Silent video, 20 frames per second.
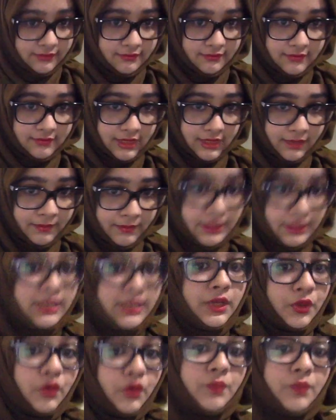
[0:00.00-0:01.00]
There are
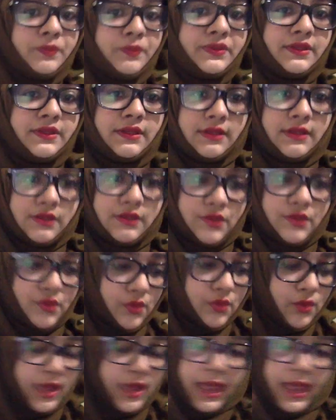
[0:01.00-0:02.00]
many groups.
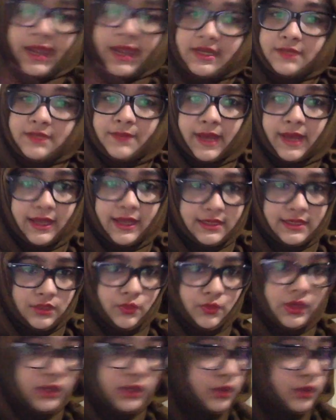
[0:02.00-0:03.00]
So
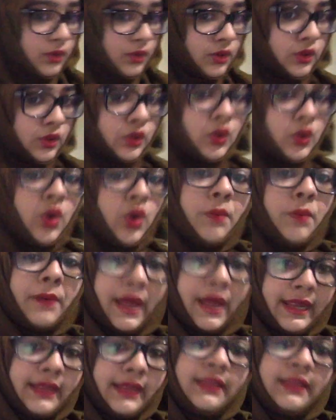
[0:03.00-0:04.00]
antibiotic will go
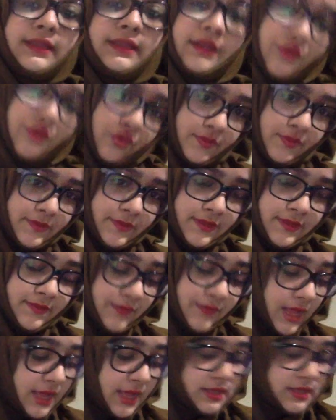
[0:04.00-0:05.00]
by the groups.
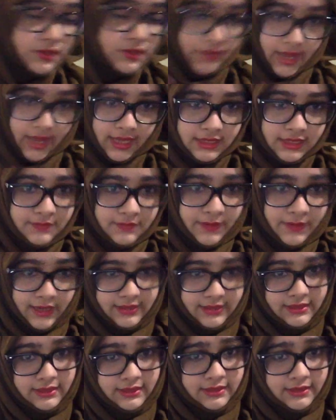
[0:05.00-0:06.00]
So
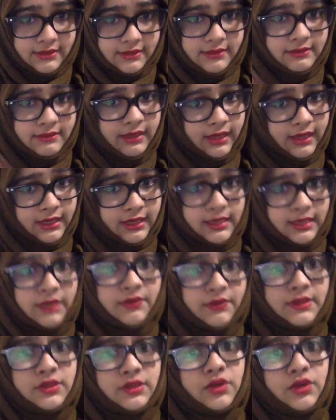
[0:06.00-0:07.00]
antibiotic, they can
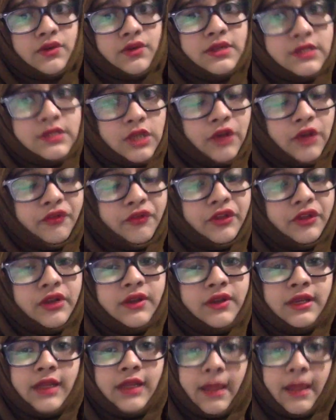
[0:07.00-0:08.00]
increase your risk of
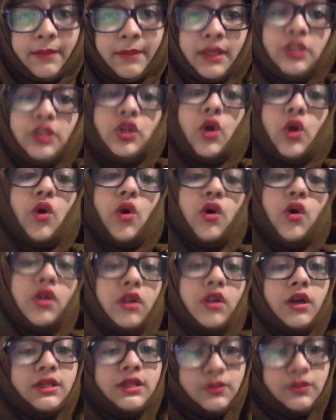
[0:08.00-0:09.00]
hearing damage or
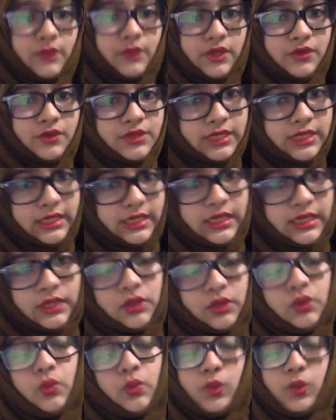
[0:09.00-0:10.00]
loss when you take
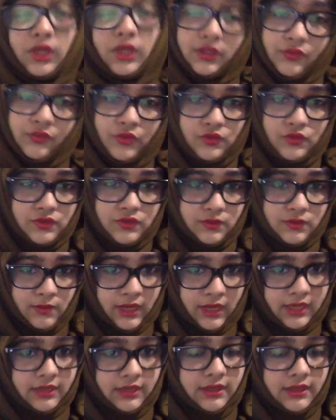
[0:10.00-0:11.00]
it with
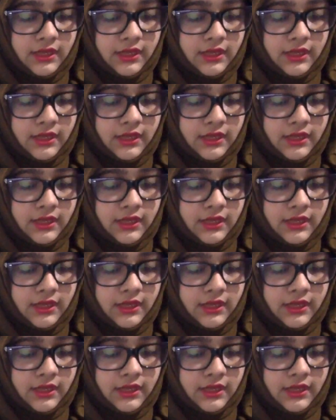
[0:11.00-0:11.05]
Frusemide.